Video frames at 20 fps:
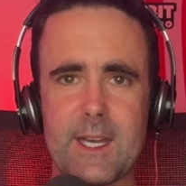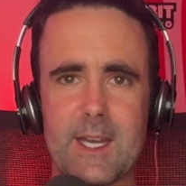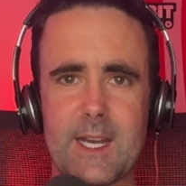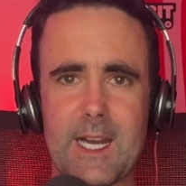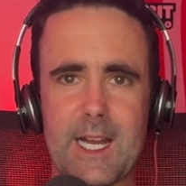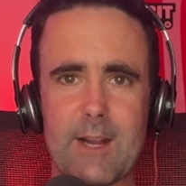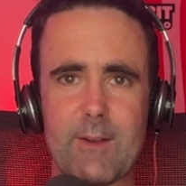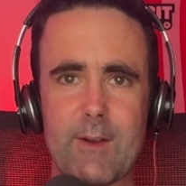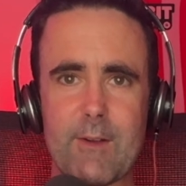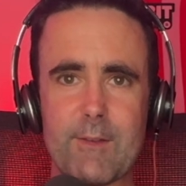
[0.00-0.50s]

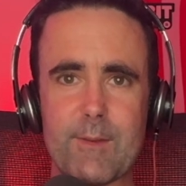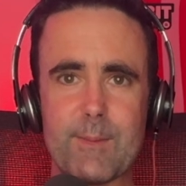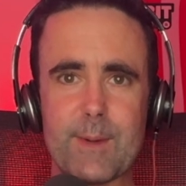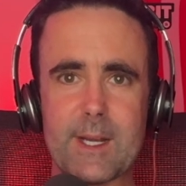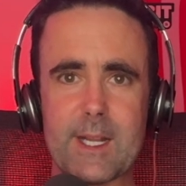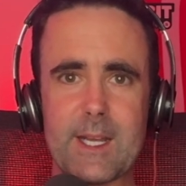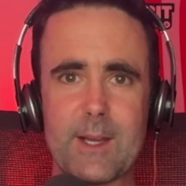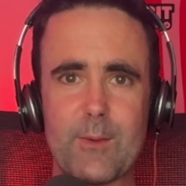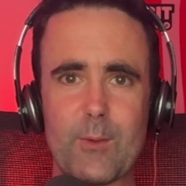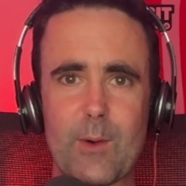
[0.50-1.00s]
Hello
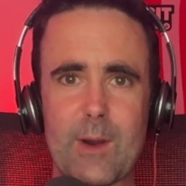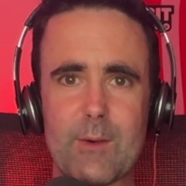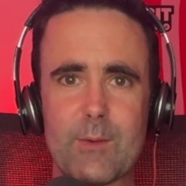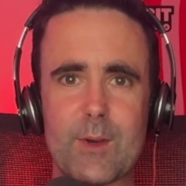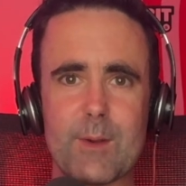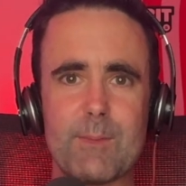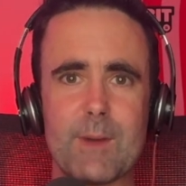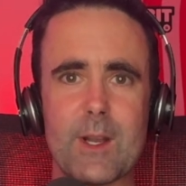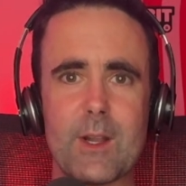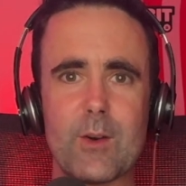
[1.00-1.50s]
everybody,
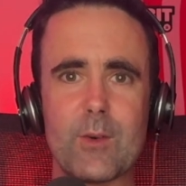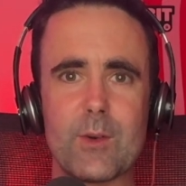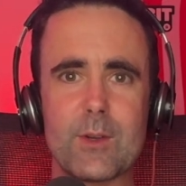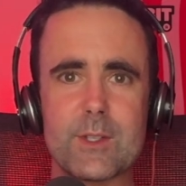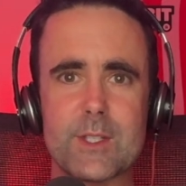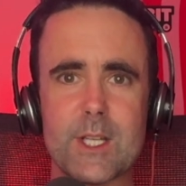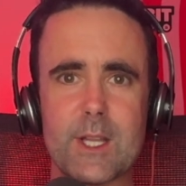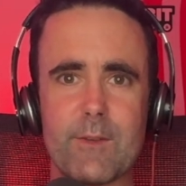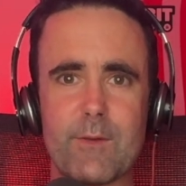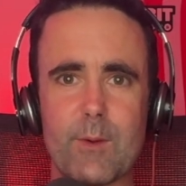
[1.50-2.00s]
welcome along
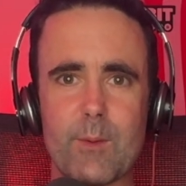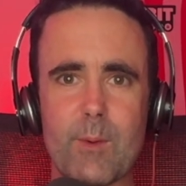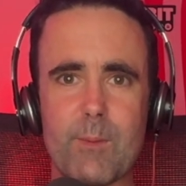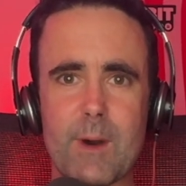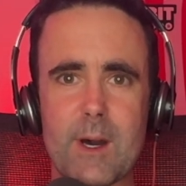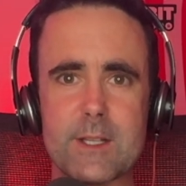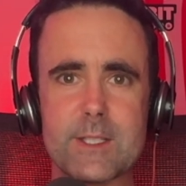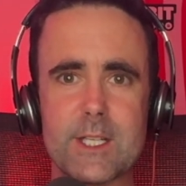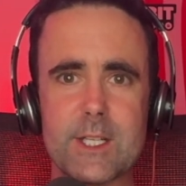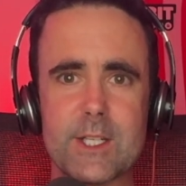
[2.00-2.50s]
to the Football
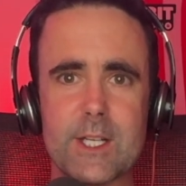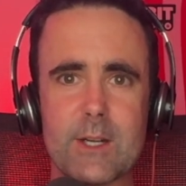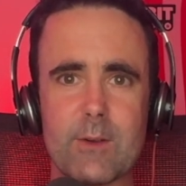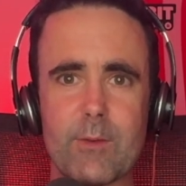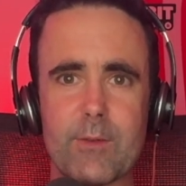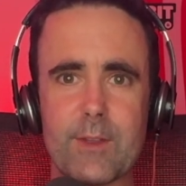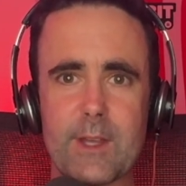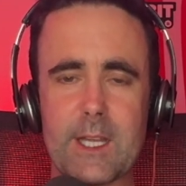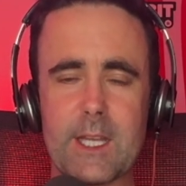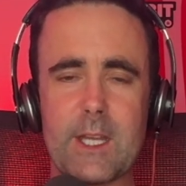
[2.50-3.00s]
Martin channel.
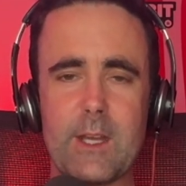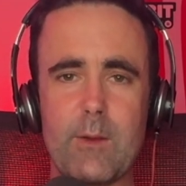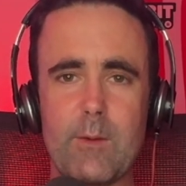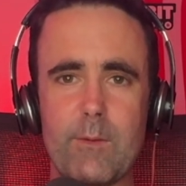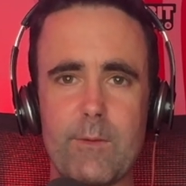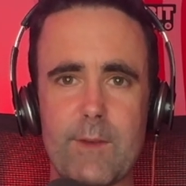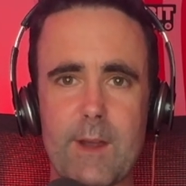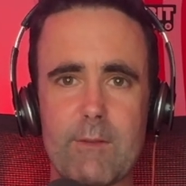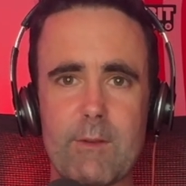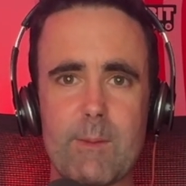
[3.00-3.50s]
Thank you
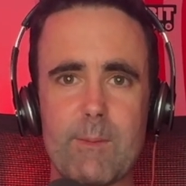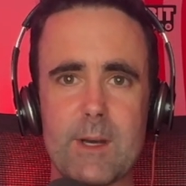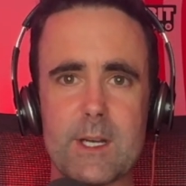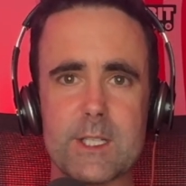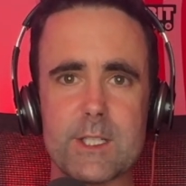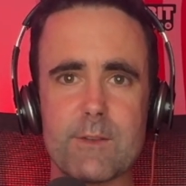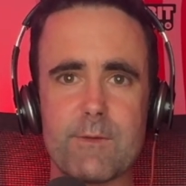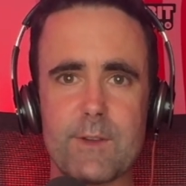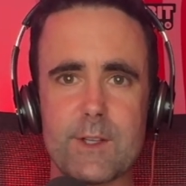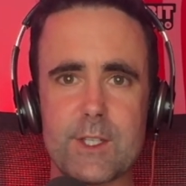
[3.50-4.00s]
very
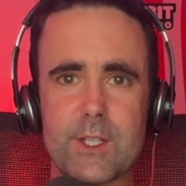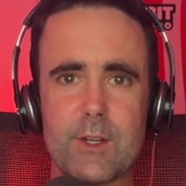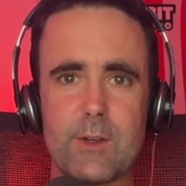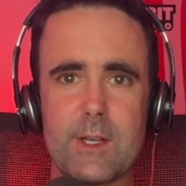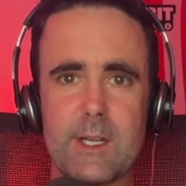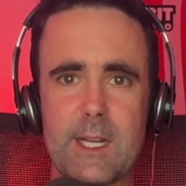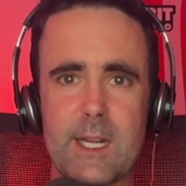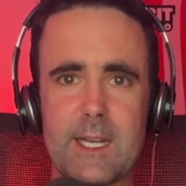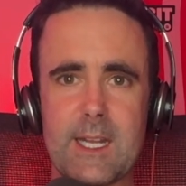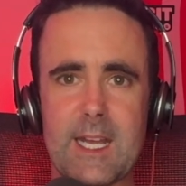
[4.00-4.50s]
much for
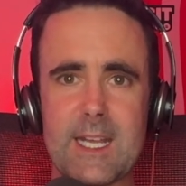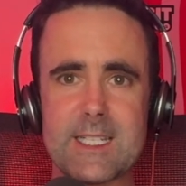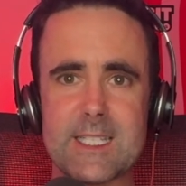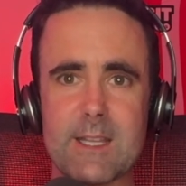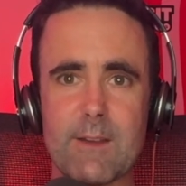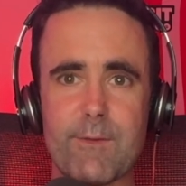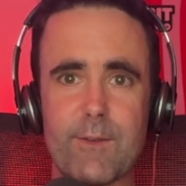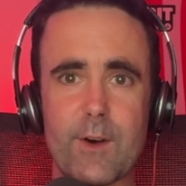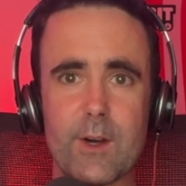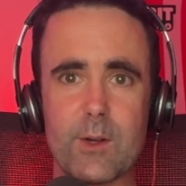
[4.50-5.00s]
tuning in. It's
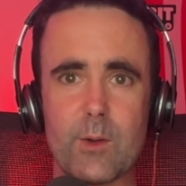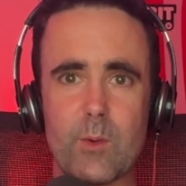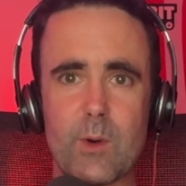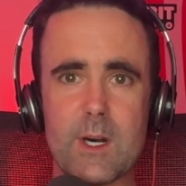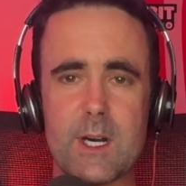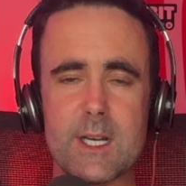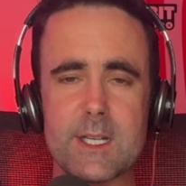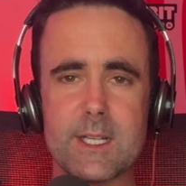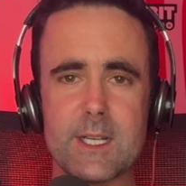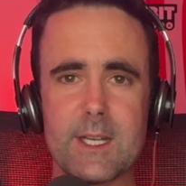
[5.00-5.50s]
the final
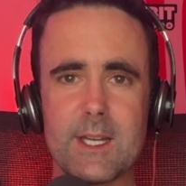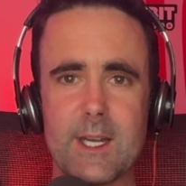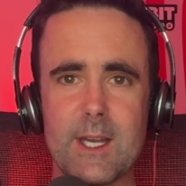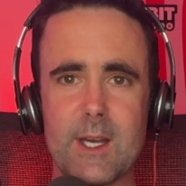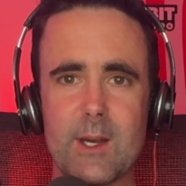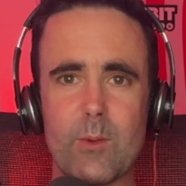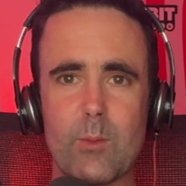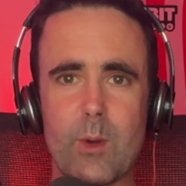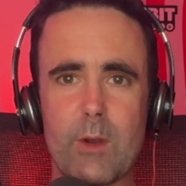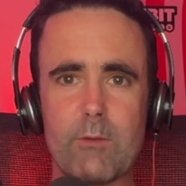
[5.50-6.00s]
word.
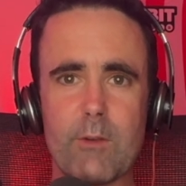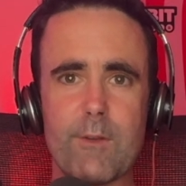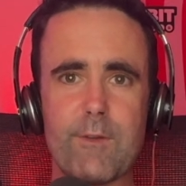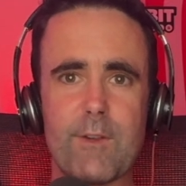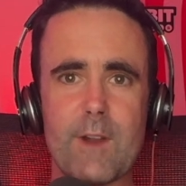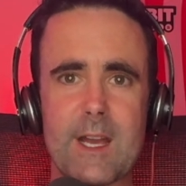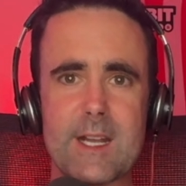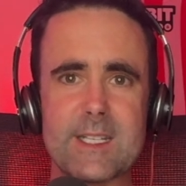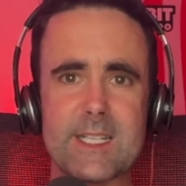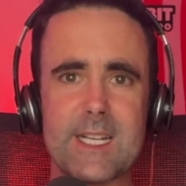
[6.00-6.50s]
We're
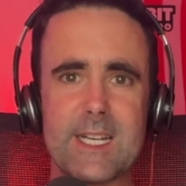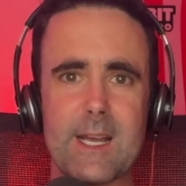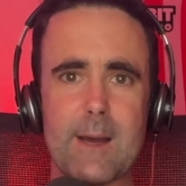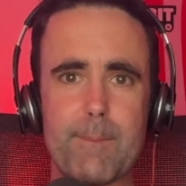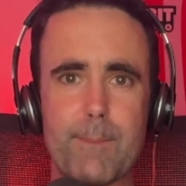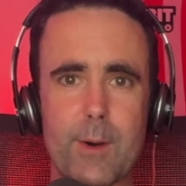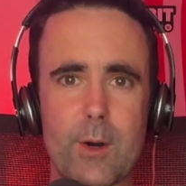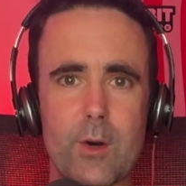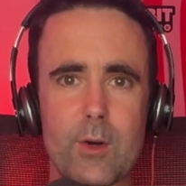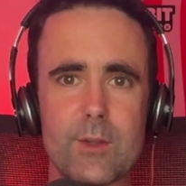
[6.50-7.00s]
reflecting
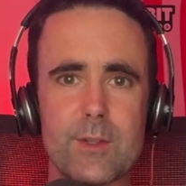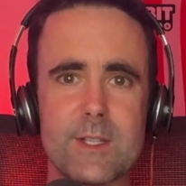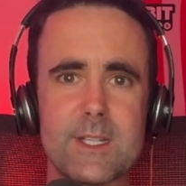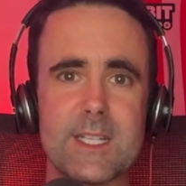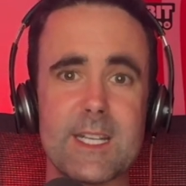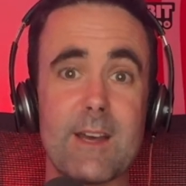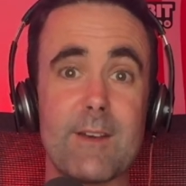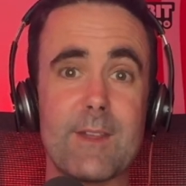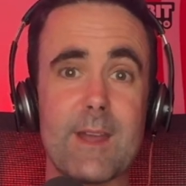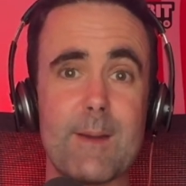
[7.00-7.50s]
upon
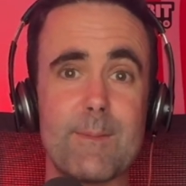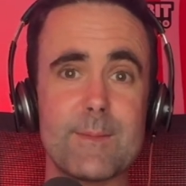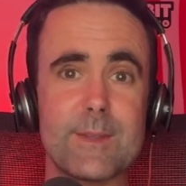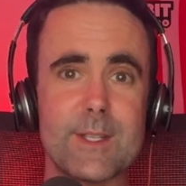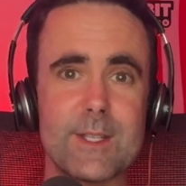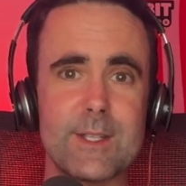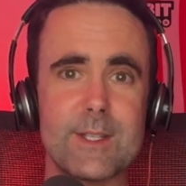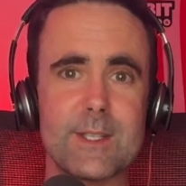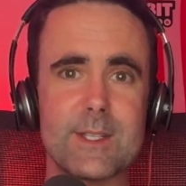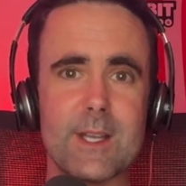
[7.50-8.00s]

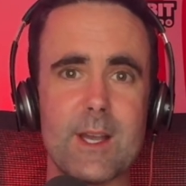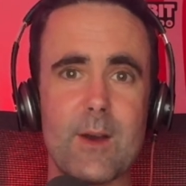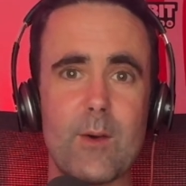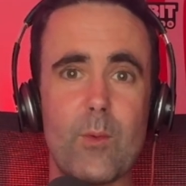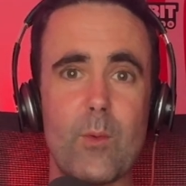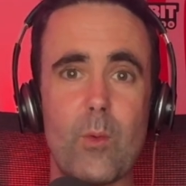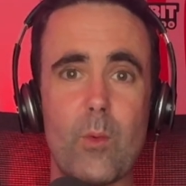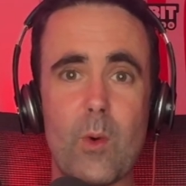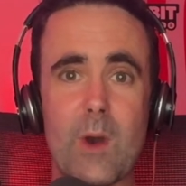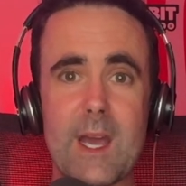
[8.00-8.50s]
Southampton's
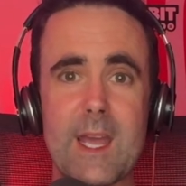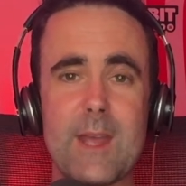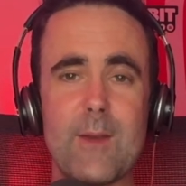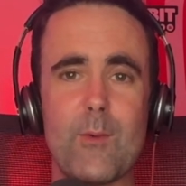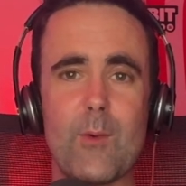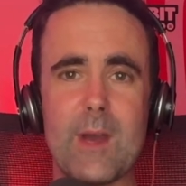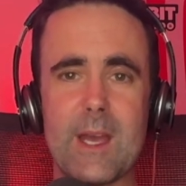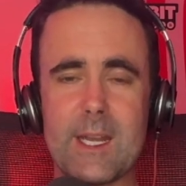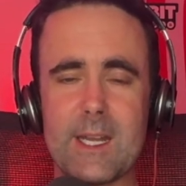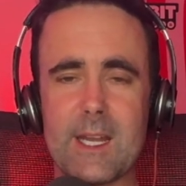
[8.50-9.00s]
away
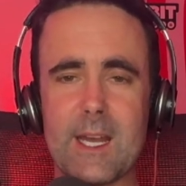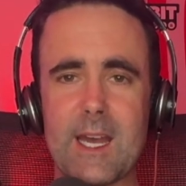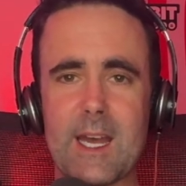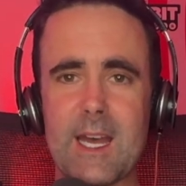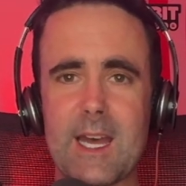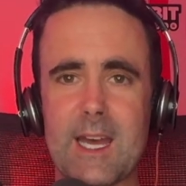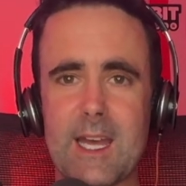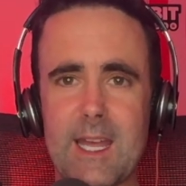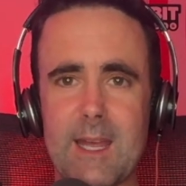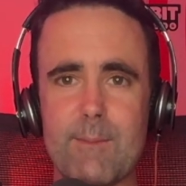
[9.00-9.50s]
win
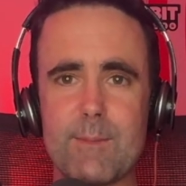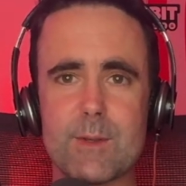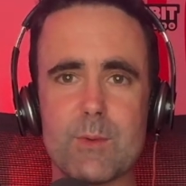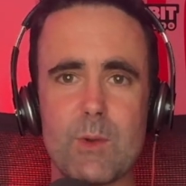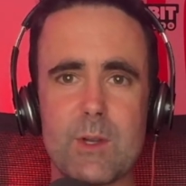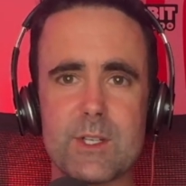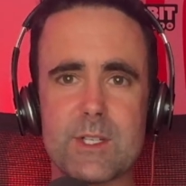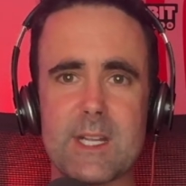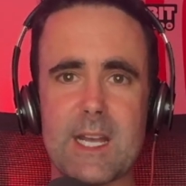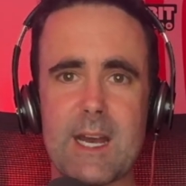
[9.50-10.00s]
at
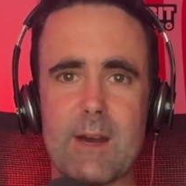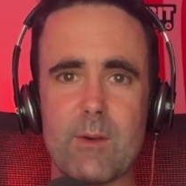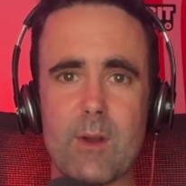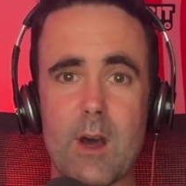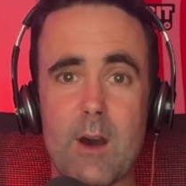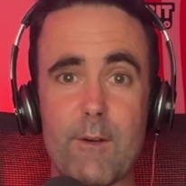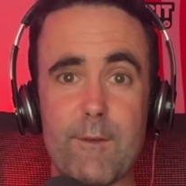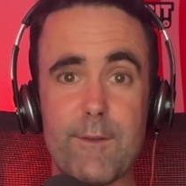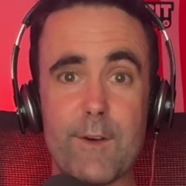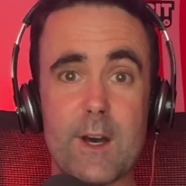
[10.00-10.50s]
Ipswich Town,
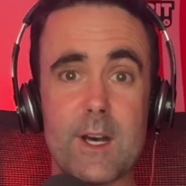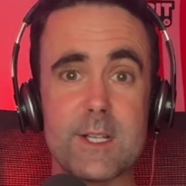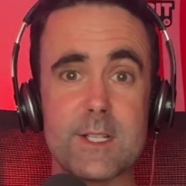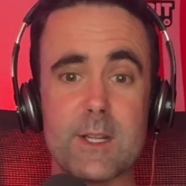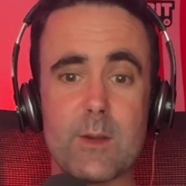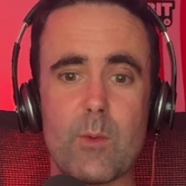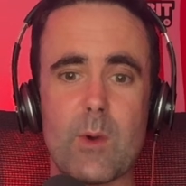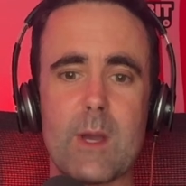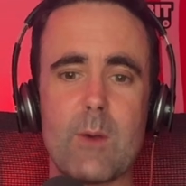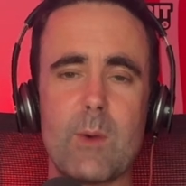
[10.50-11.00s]
our first
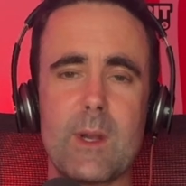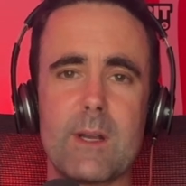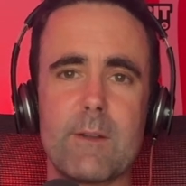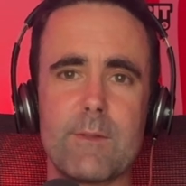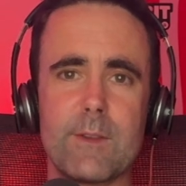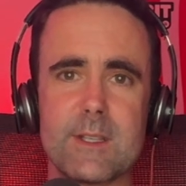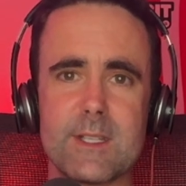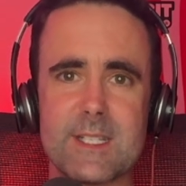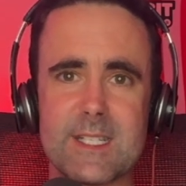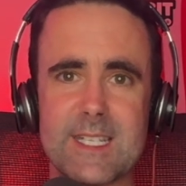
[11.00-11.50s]
away win of
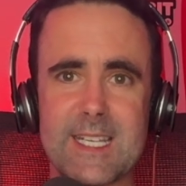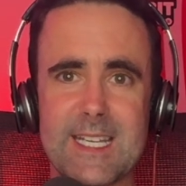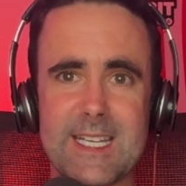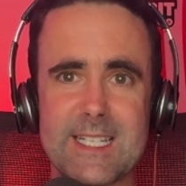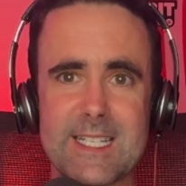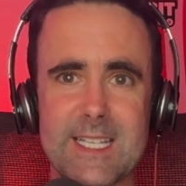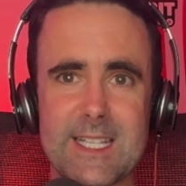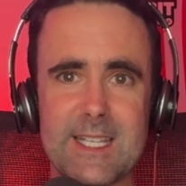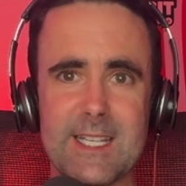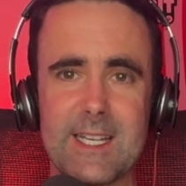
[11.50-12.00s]
the
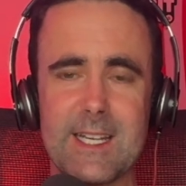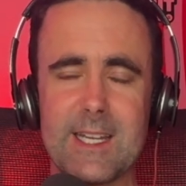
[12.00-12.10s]
season.